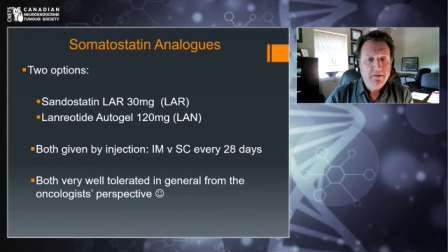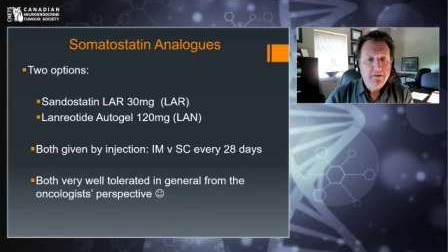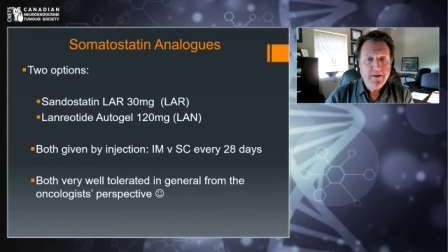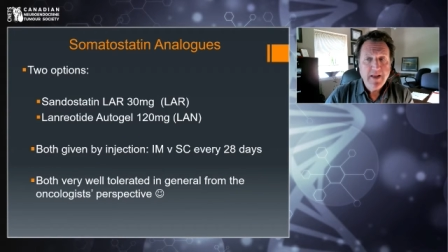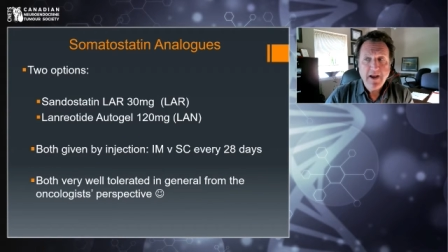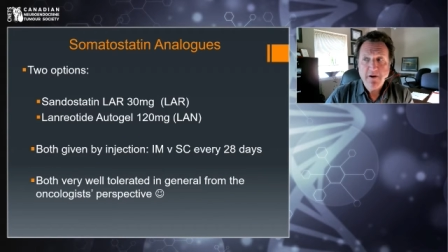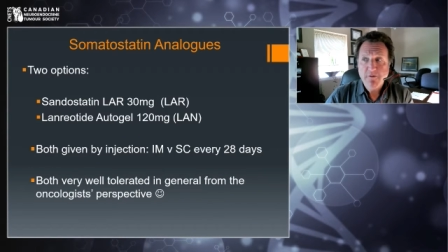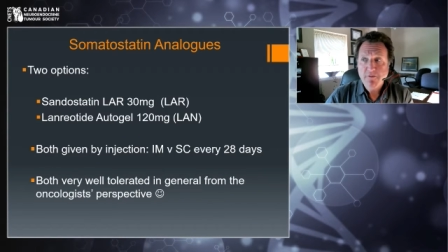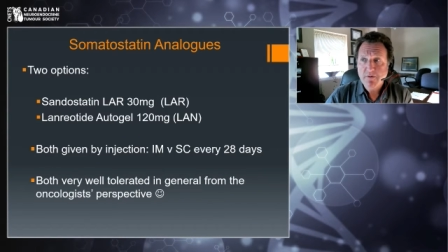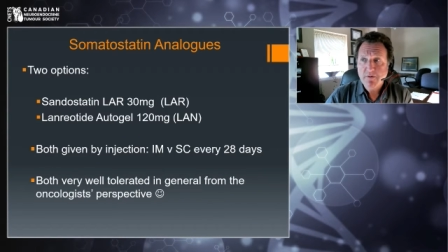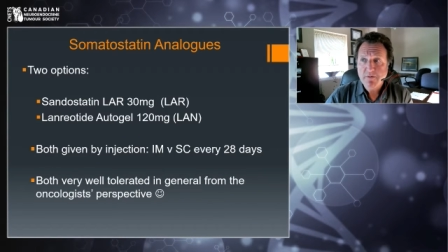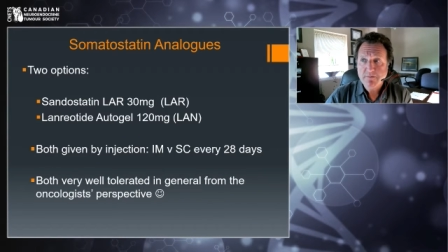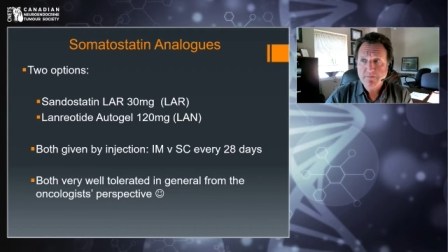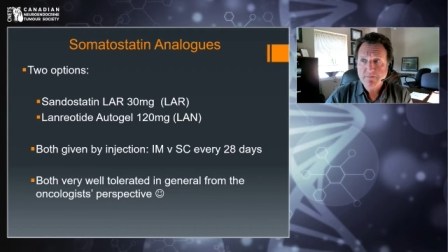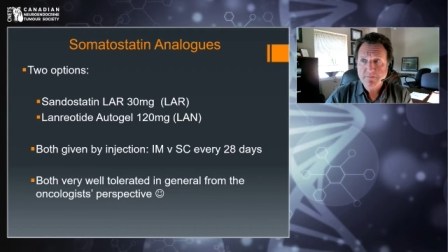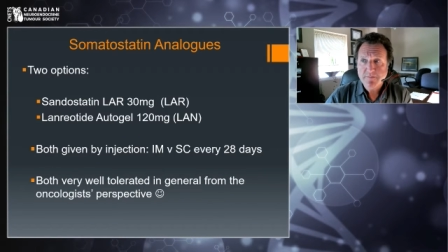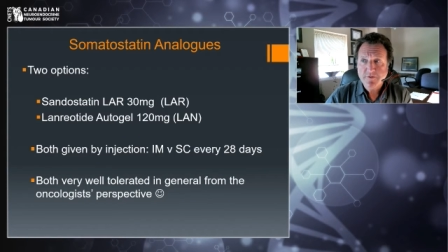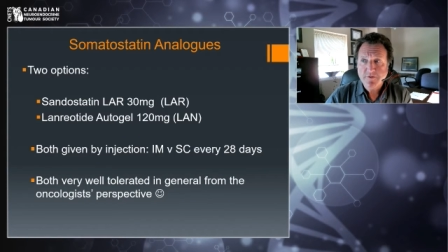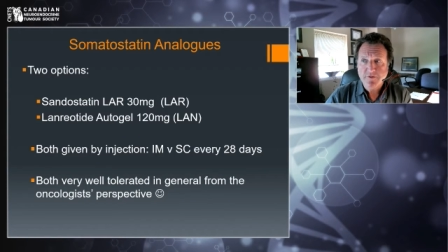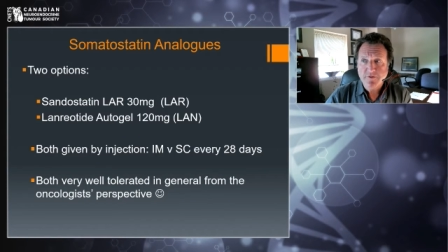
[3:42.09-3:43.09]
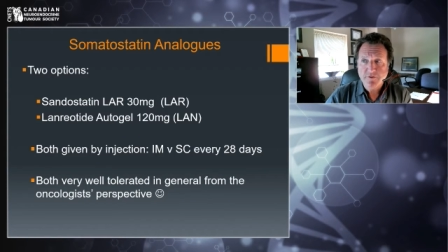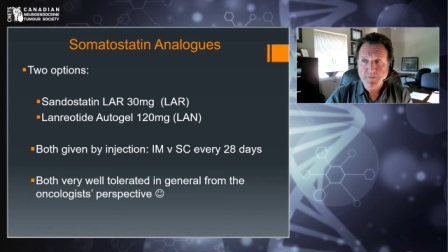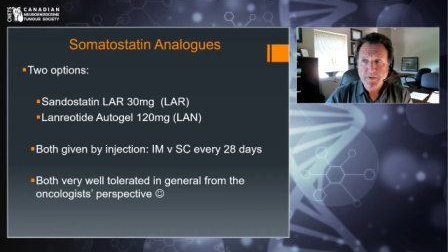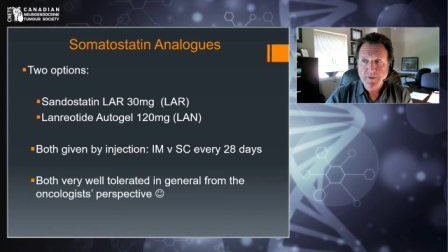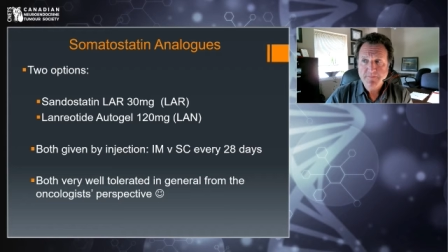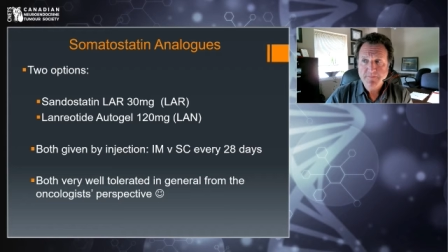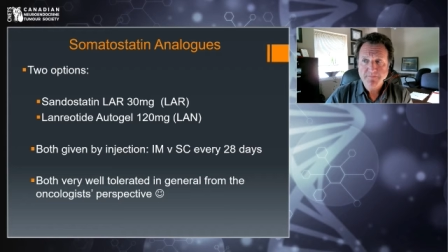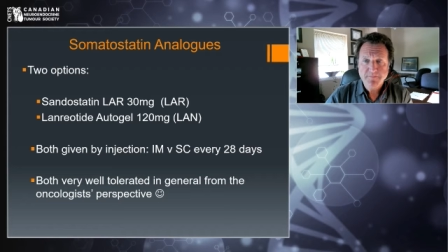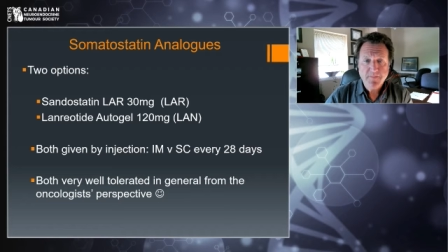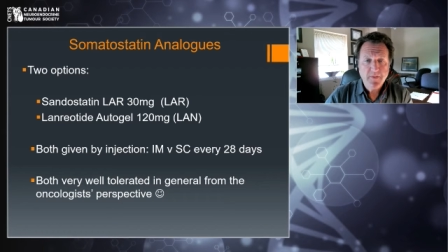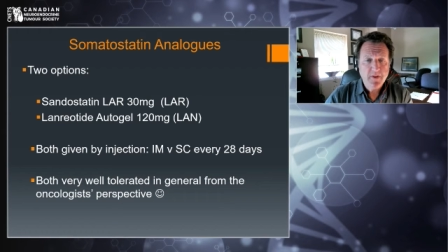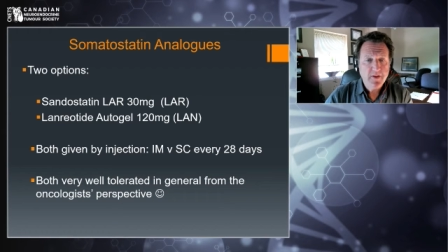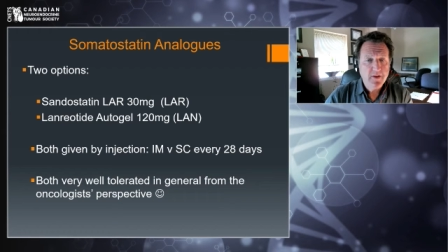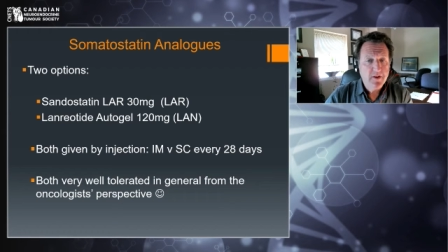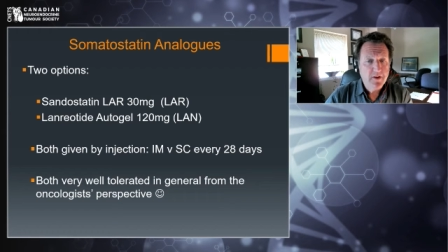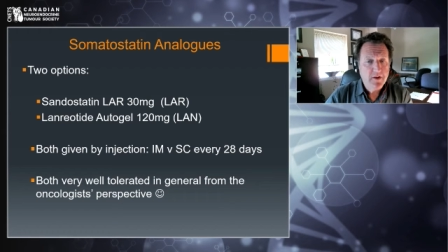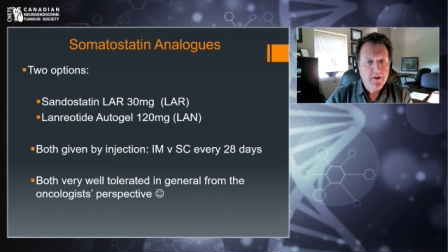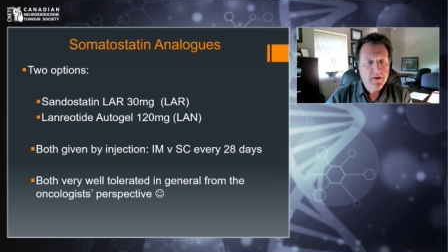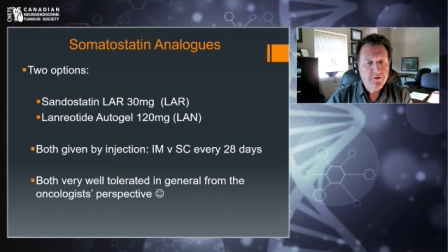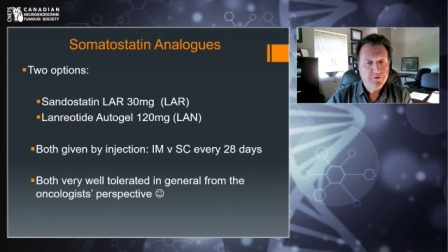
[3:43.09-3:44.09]
Now, excuse me.
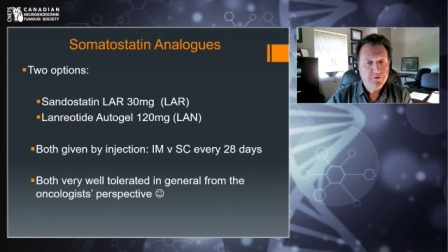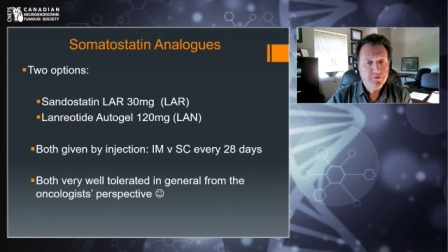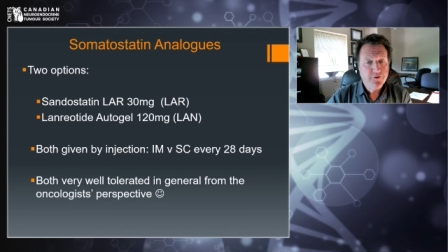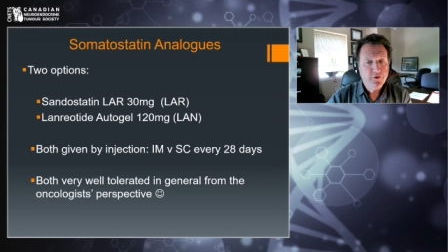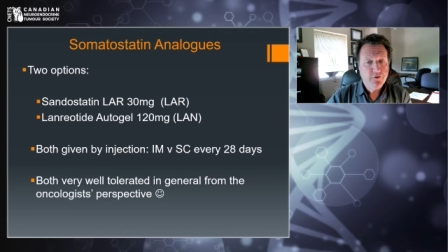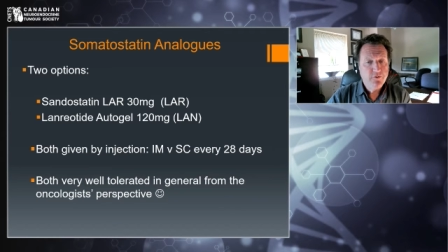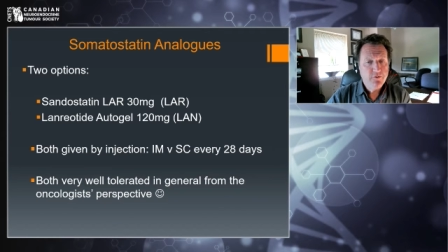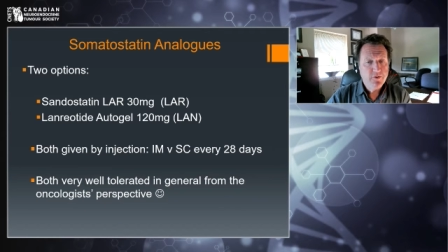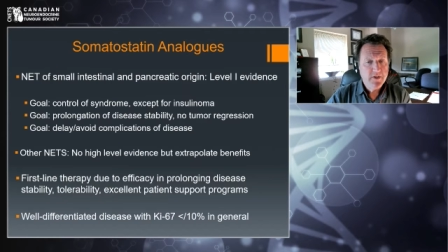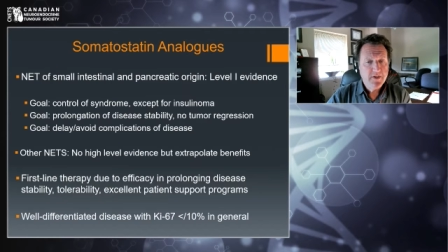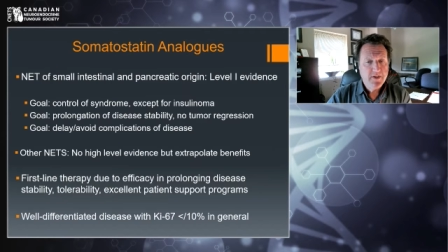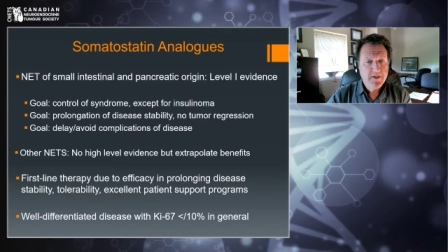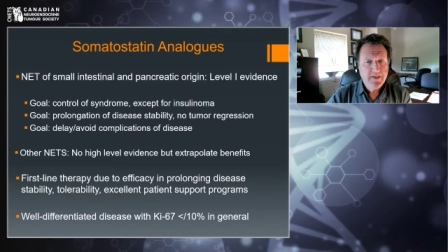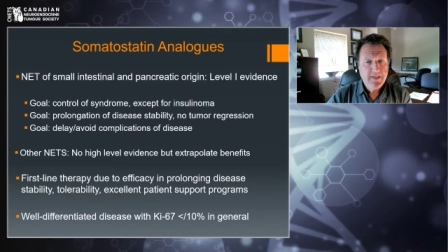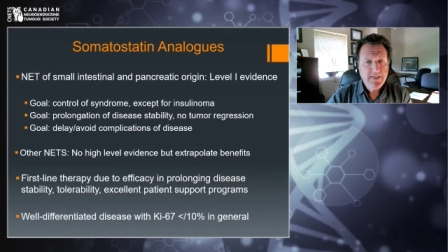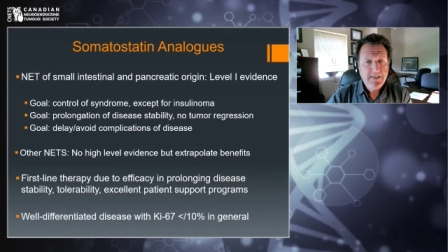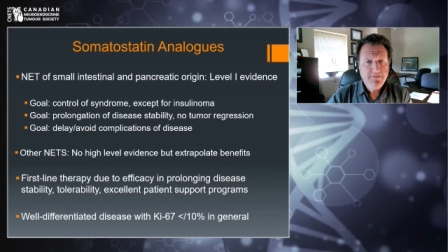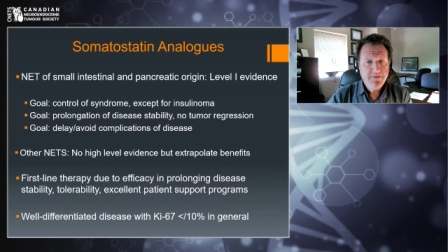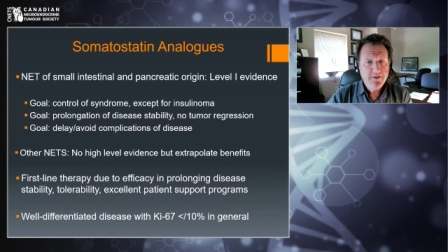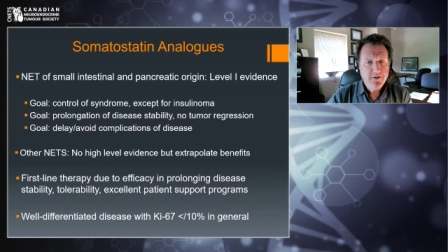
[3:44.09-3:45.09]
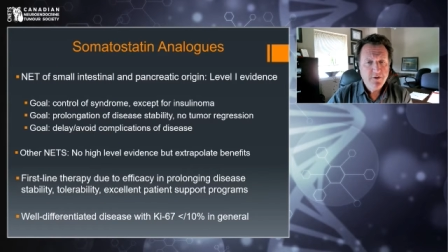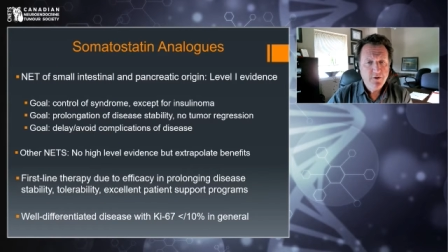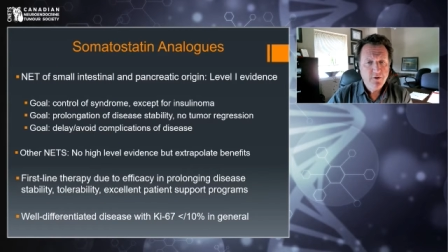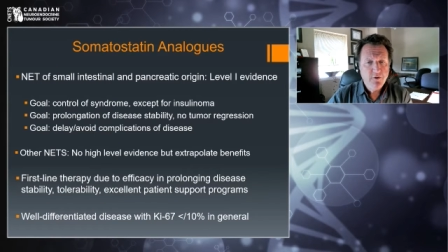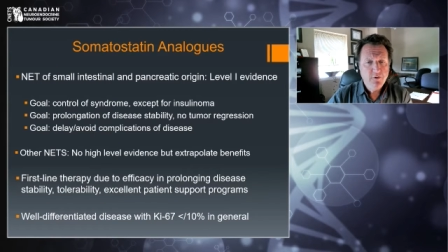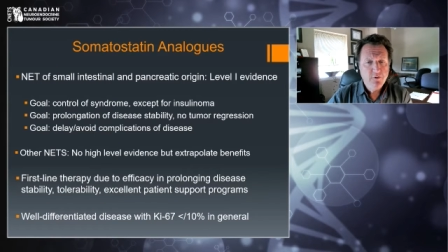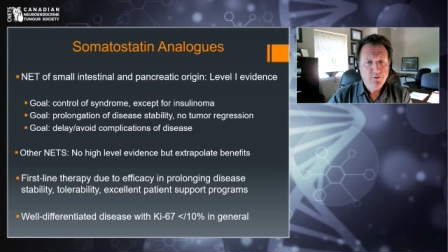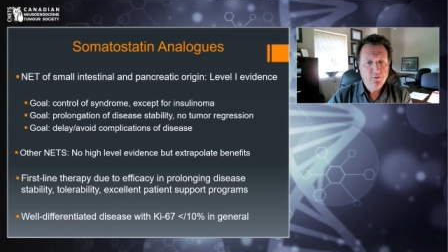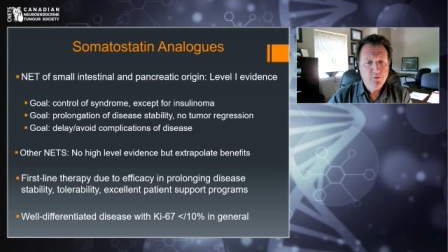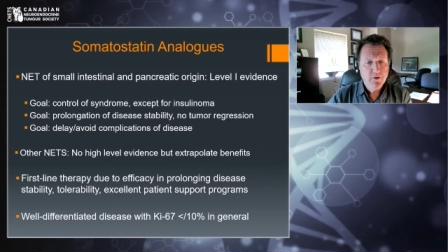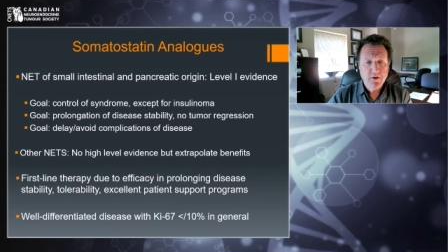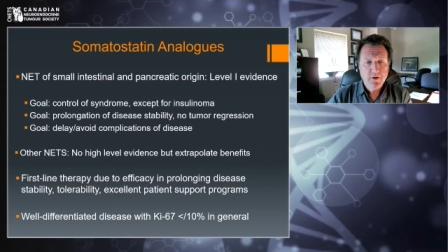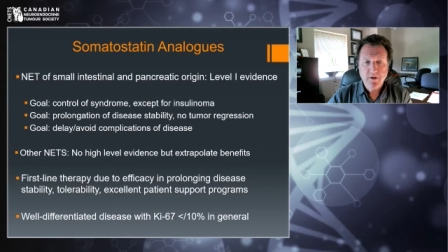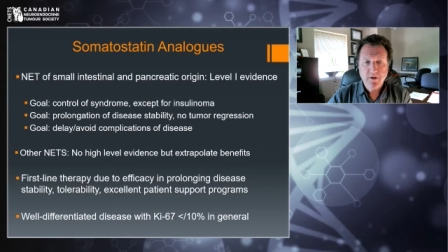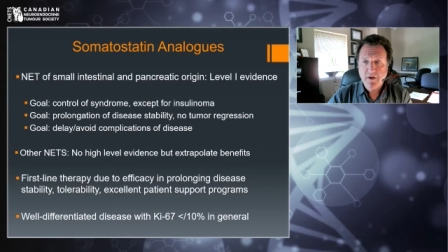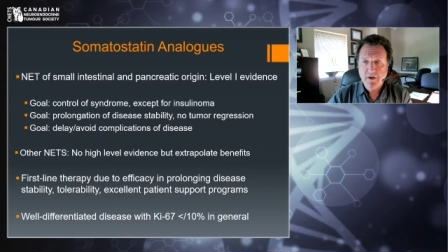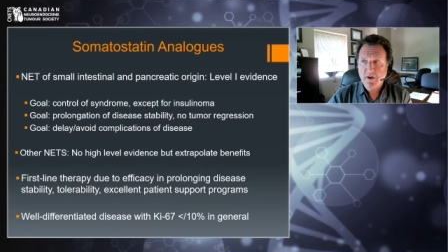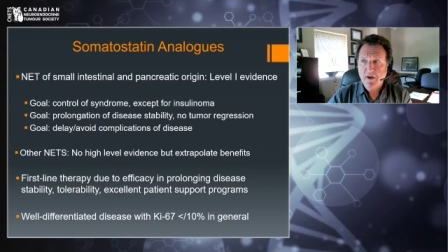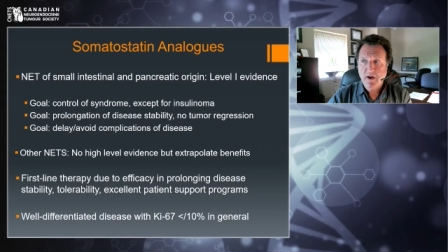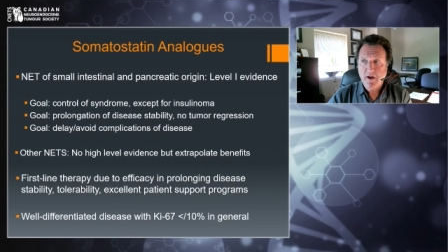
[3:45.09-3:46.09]
So even though
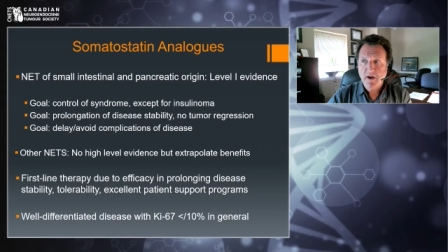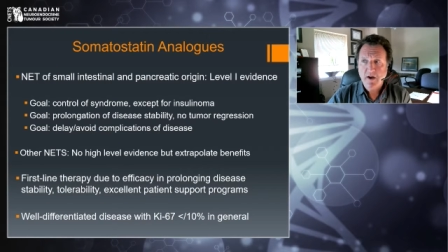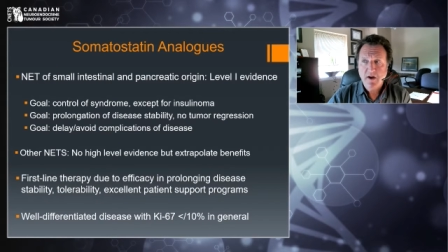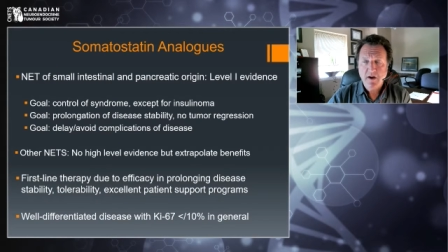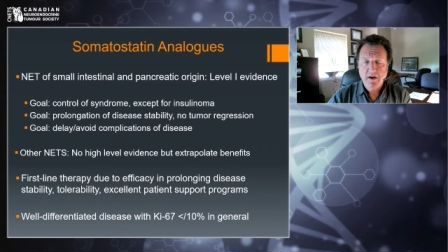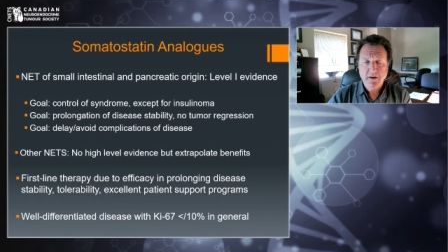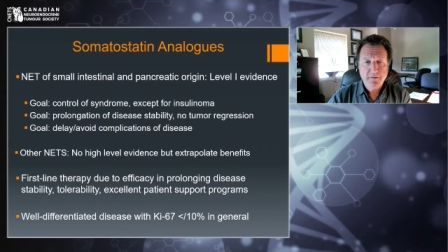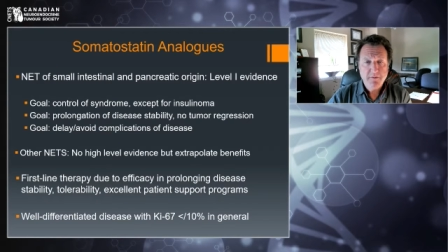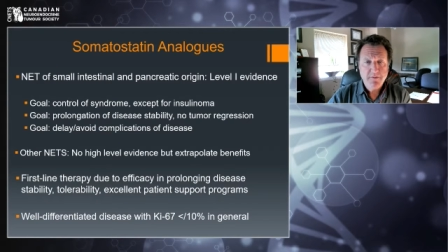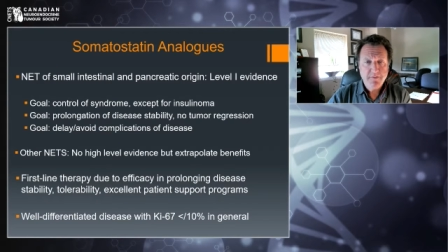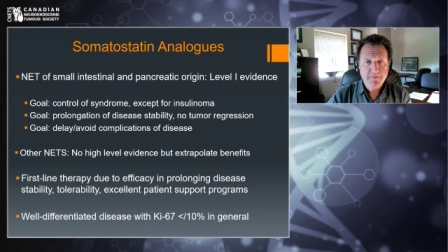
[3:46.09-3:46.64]
uh,